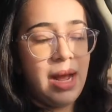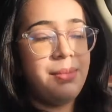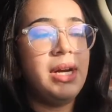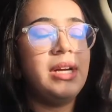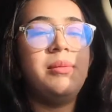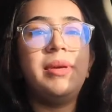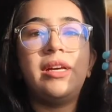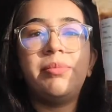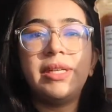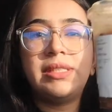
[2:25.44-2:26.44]
I'm not gonna
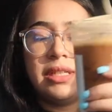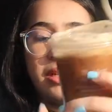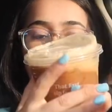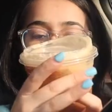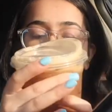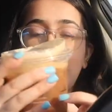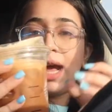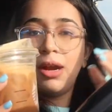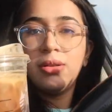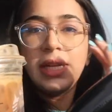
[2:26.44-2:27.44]
make a big deal about it.
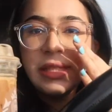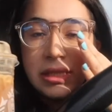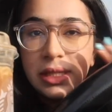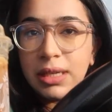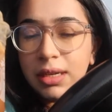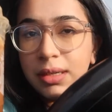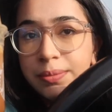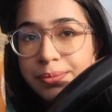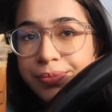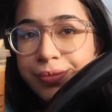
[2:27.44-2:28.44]
I don't like to,
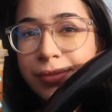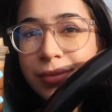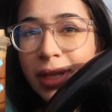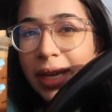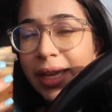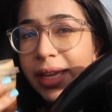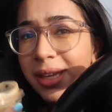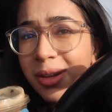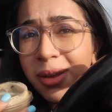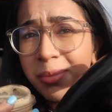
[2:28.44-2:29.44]
um, I
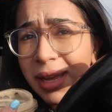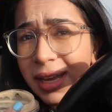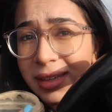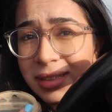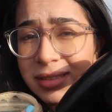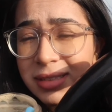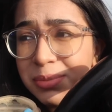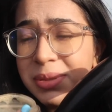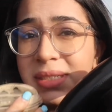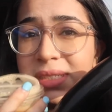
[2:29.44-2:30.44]
hate going back to
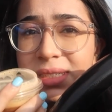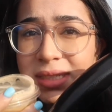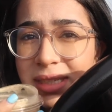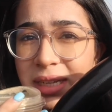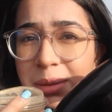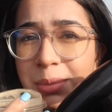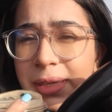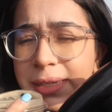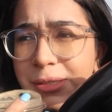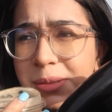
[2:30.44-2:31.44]
places and
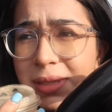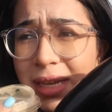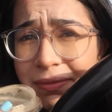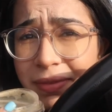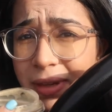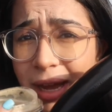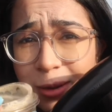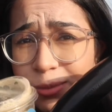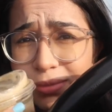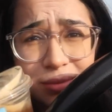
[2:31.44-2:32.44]
complaining or something. I'm, I
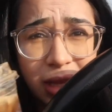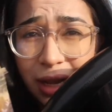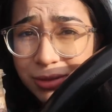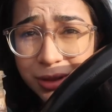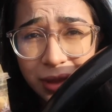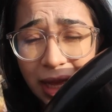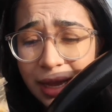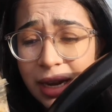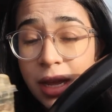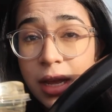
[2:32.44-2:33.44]
don't, I don't do that.